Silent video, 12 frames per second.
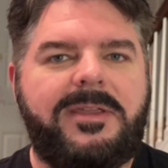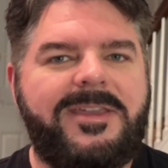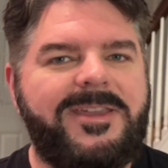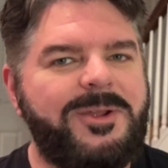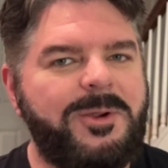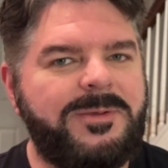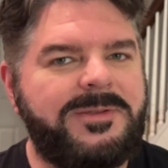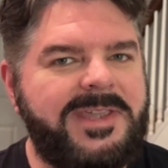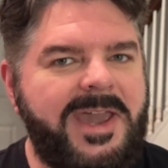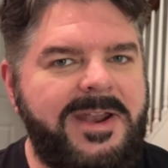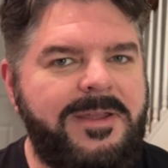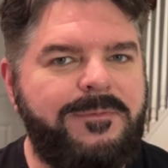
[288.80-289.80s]
It's
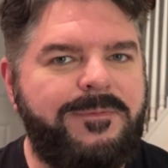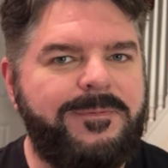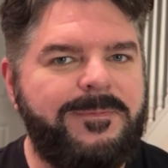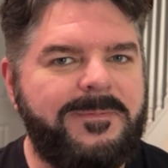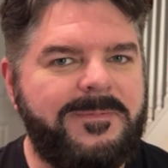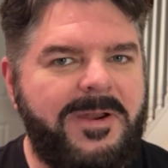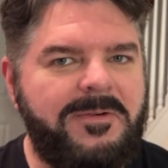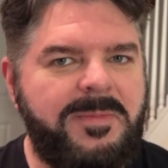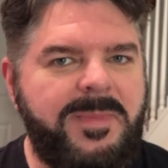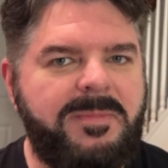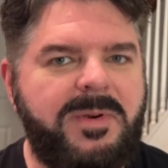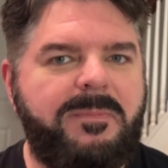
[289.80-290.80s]
kind of, I
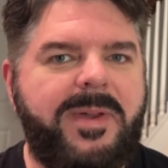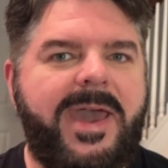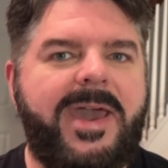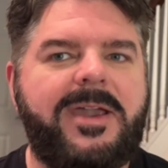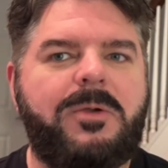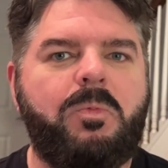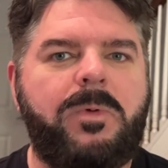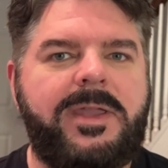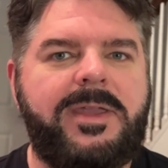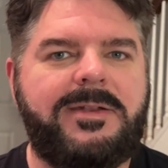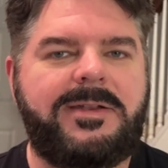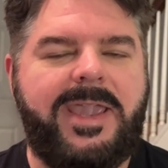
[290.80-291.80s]
remember back
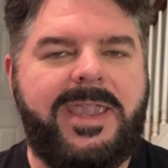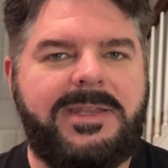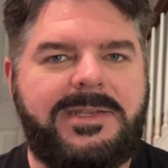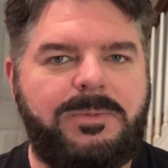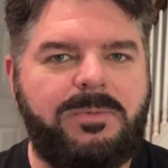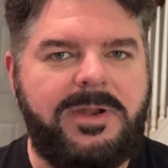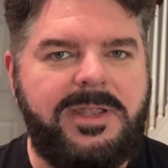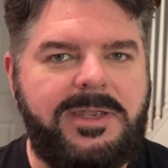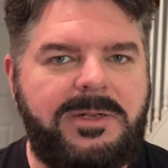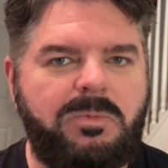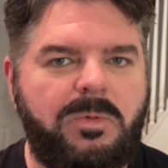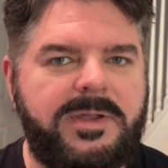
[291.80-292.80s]
when Andy
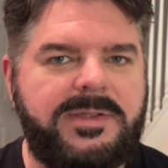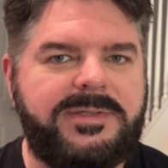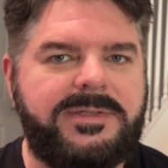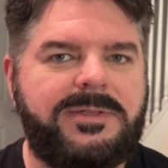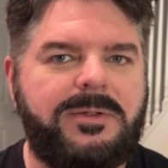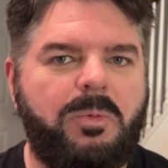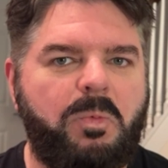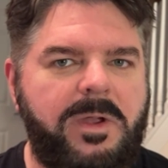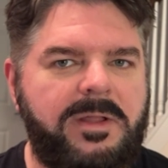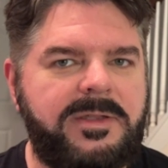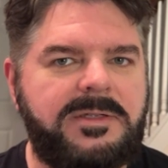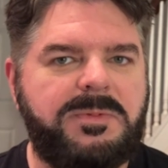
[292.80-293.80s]
Reid was
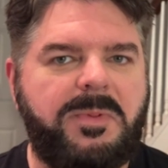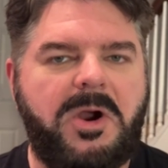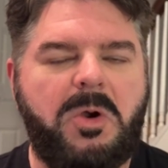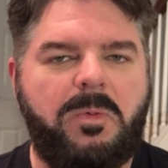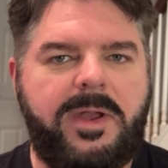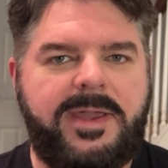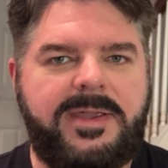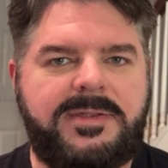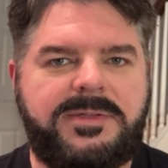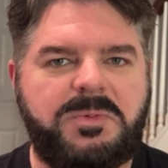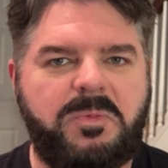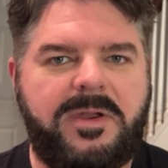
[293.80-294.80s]
willing to part
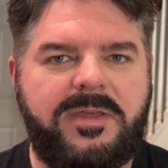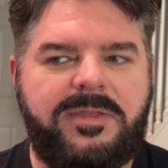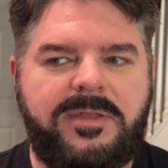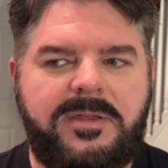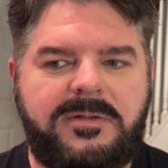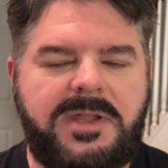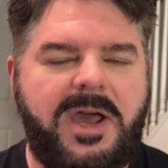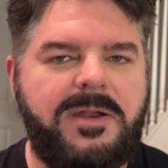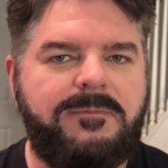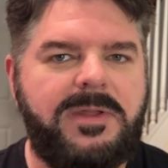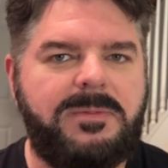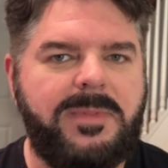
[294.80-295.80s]
ways with
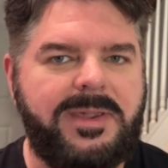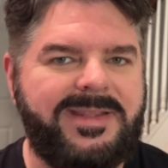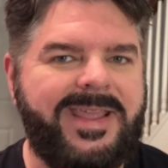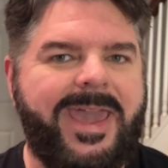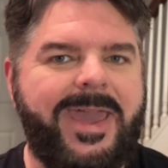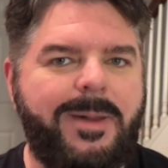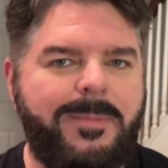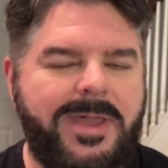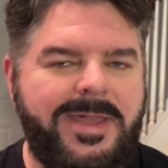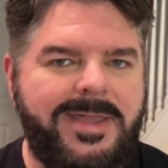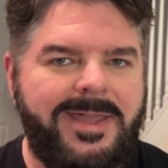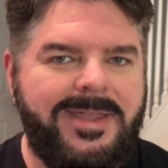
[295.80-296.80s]
Donovan McNabb.
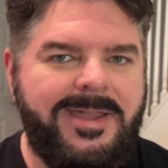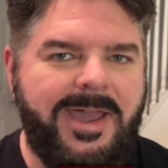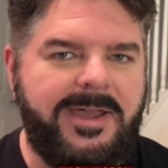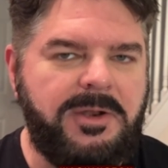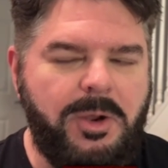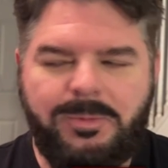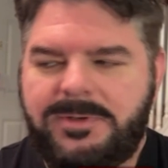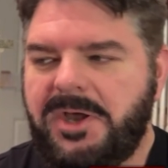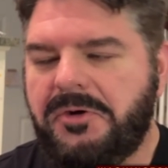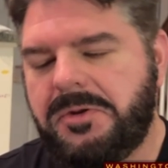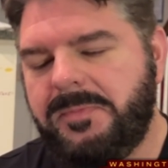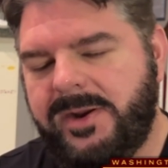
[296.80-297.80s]
I know we're
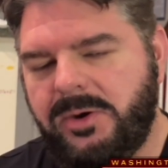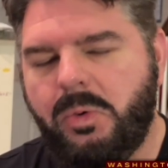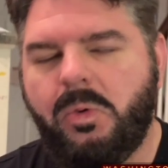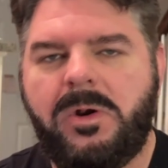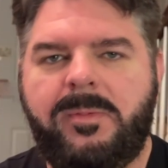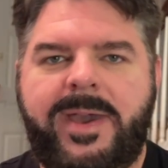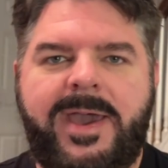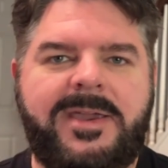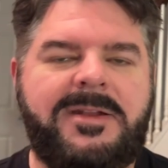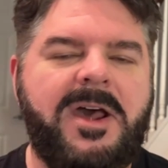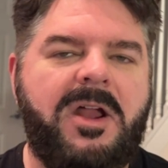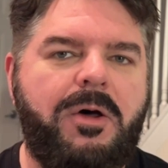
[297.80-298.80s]
talking about a quarterback
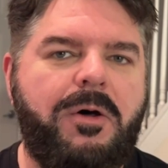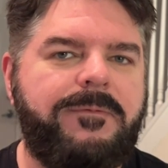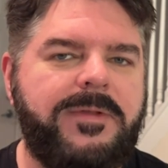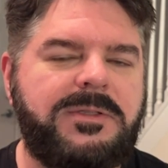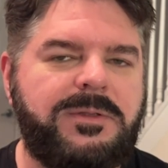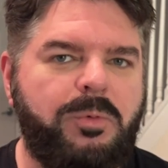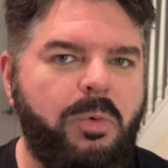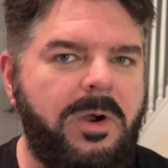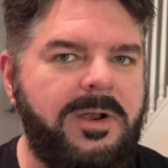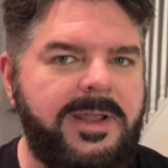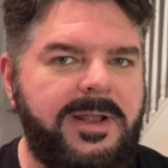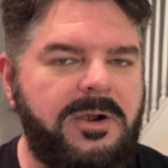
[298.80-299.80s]
and not an offensive
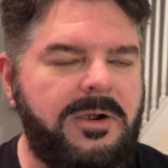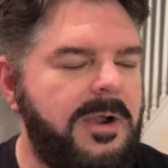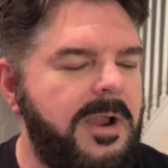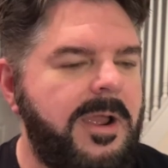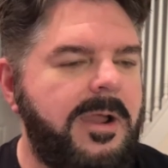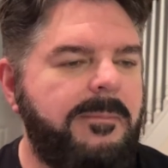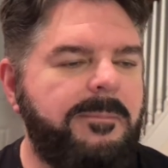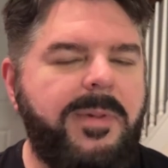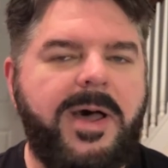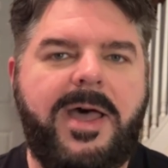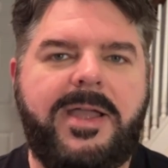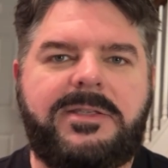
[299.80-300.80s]
coordinator,
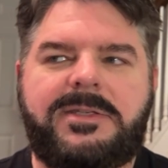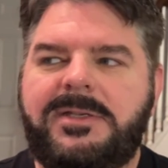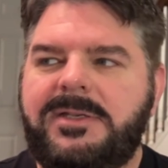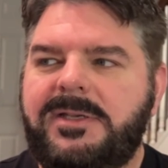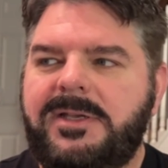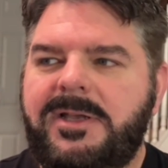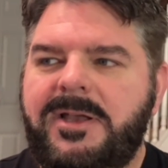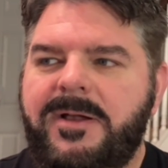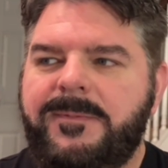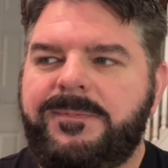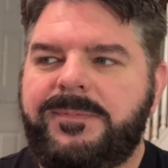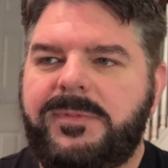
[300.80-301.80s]
but
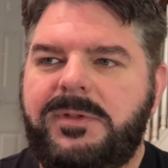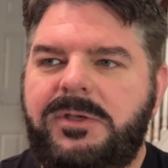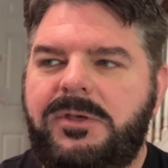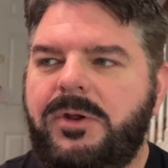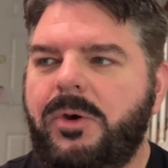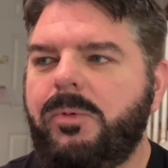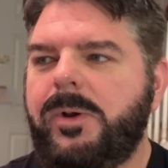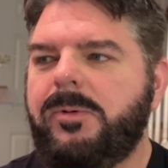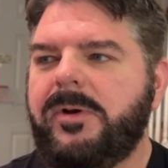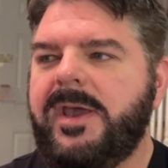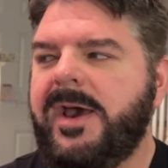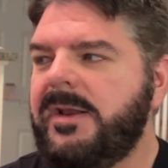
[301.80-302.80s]
we
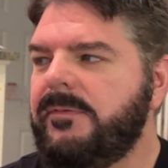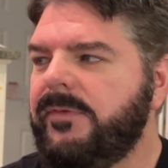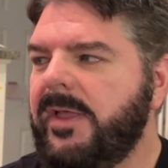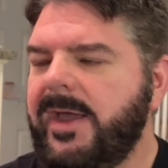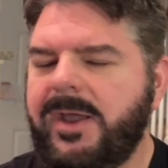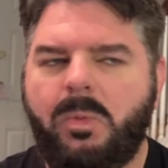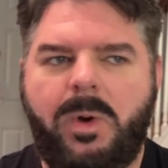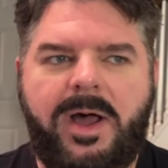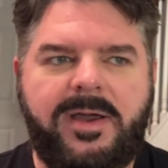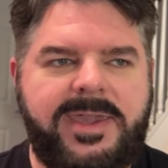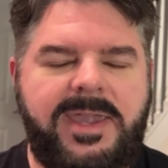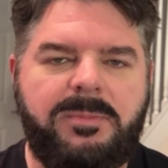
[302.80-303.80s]
were kind of like,
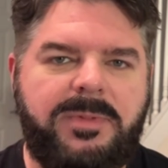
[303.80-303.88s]
wow, I can't